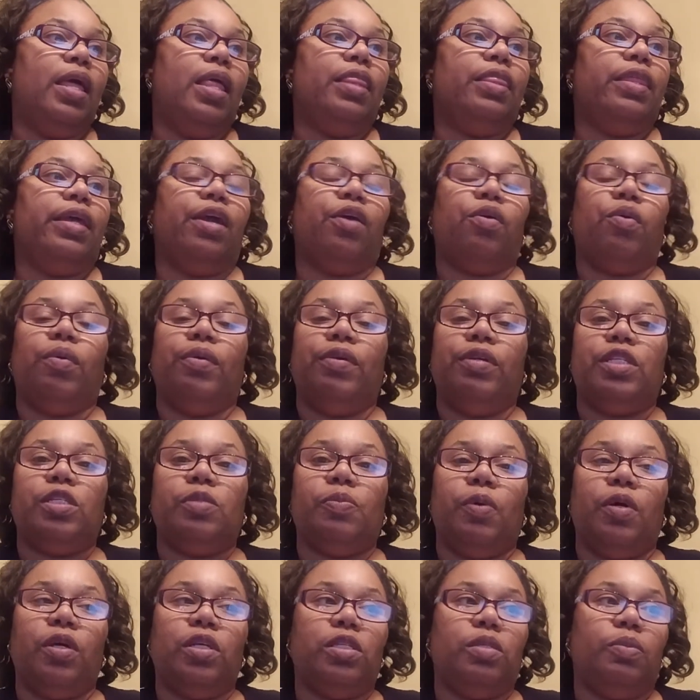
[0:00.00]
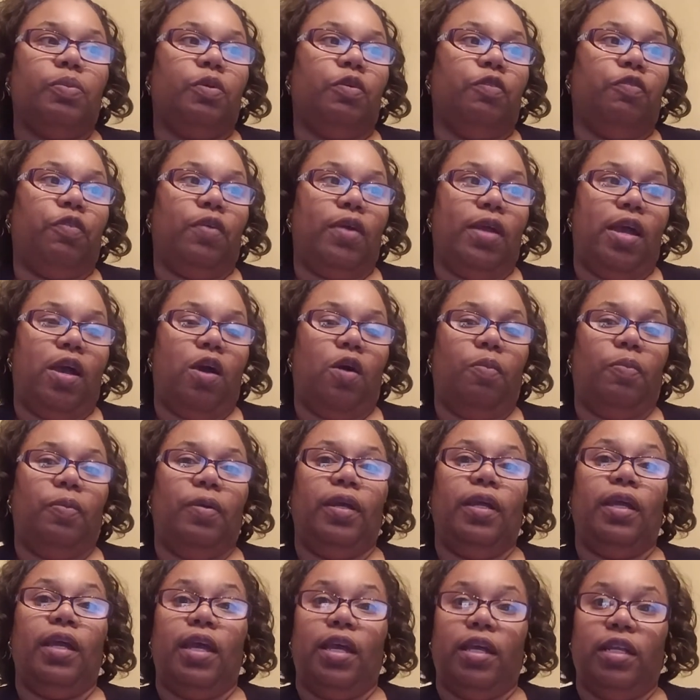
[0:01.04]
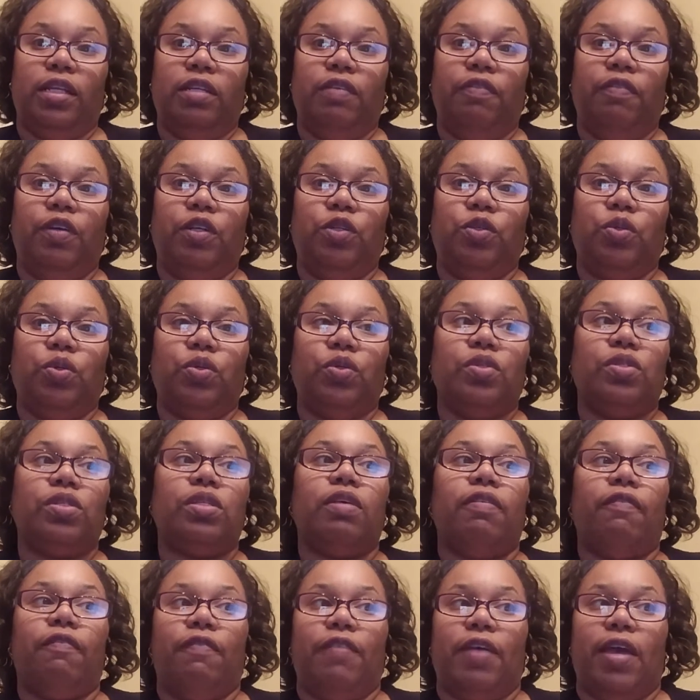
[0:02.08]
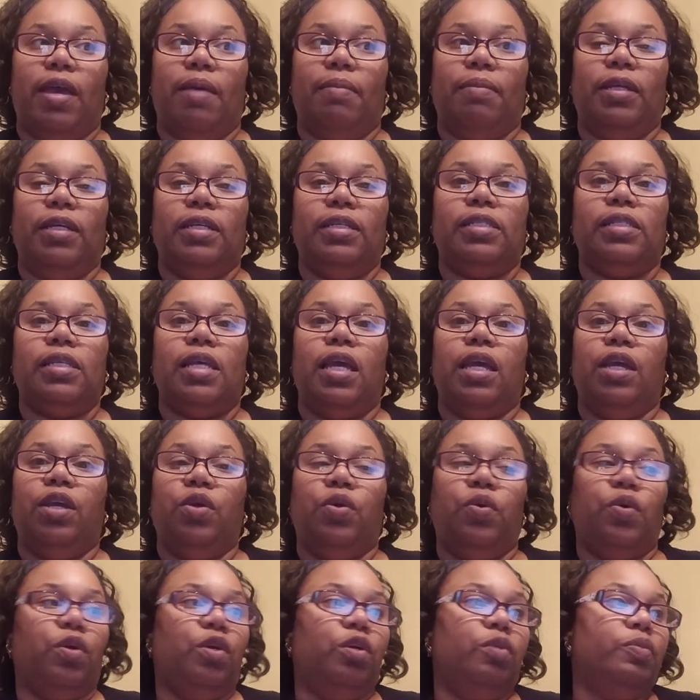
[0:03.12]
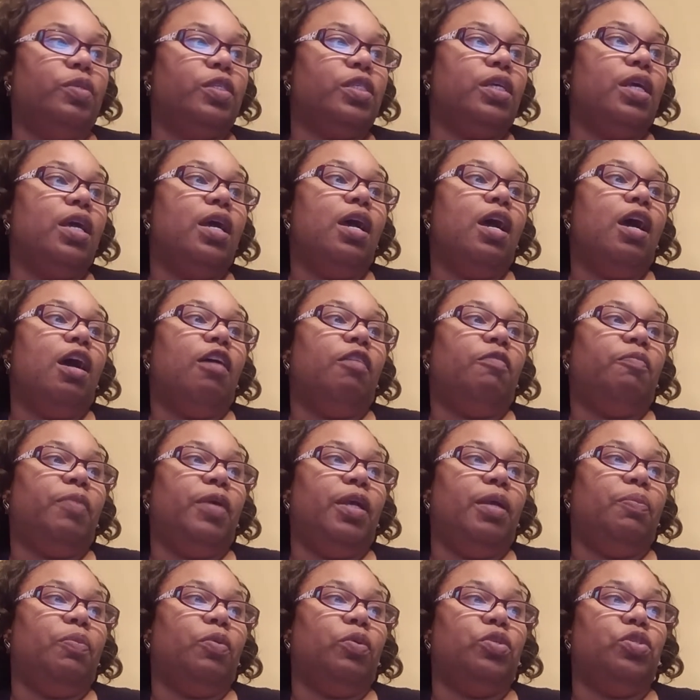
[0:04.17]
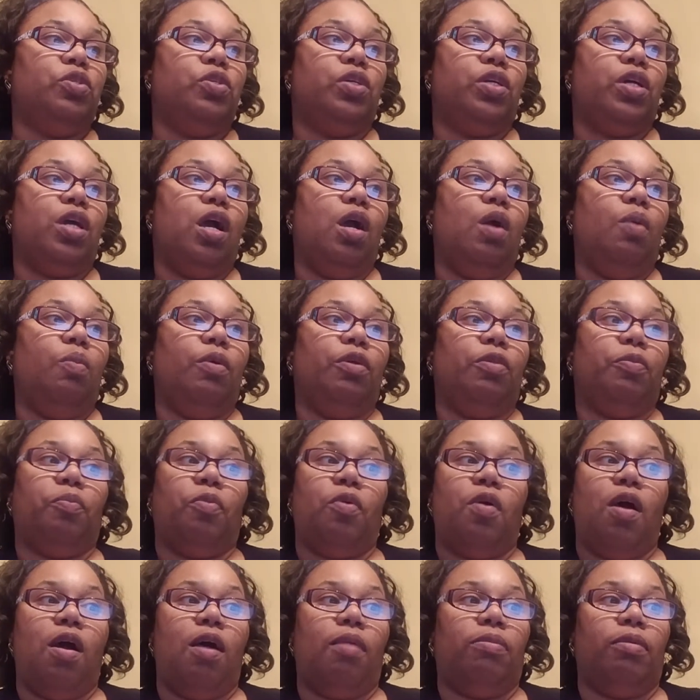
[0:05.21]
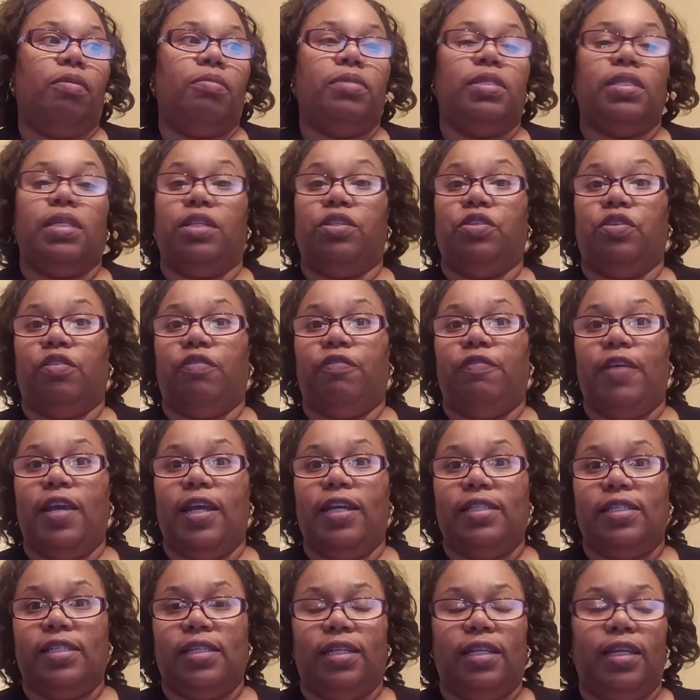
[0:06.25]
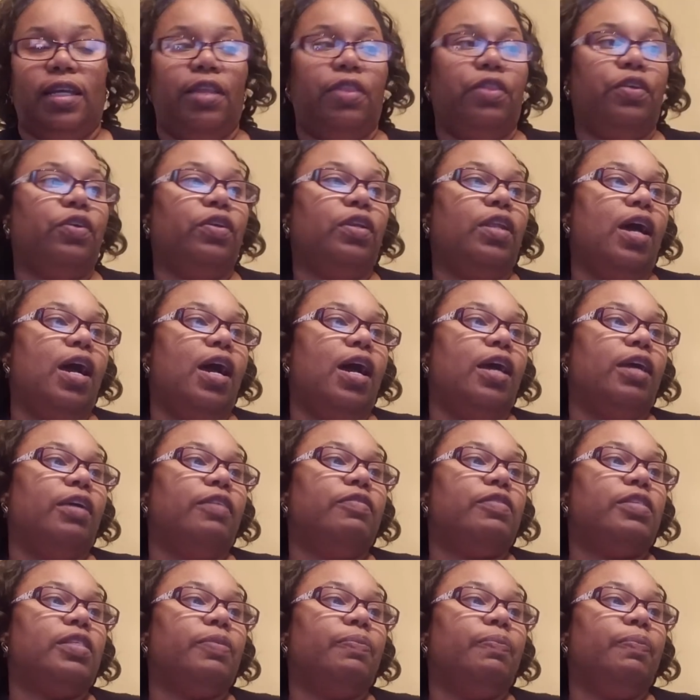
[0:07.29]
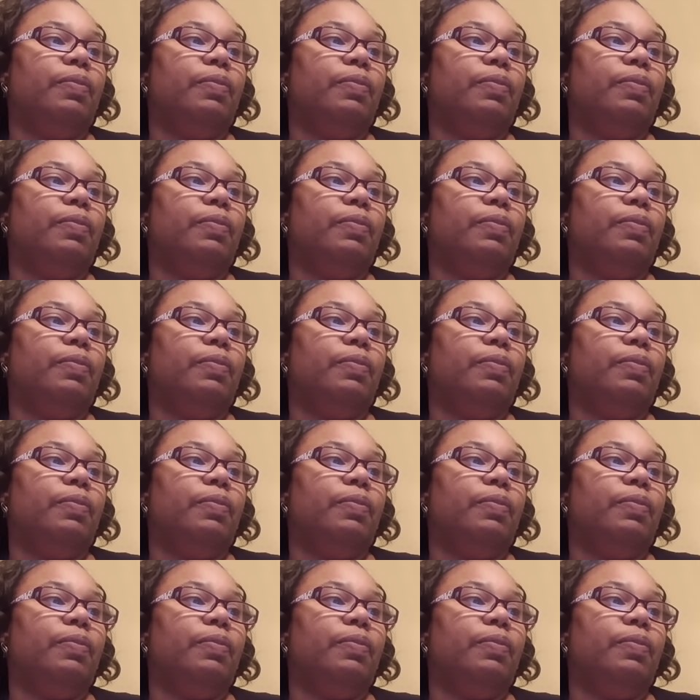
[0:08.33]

They are responsible for helping individuals, families, and groups of people to cope with problems that they're facing in their lives.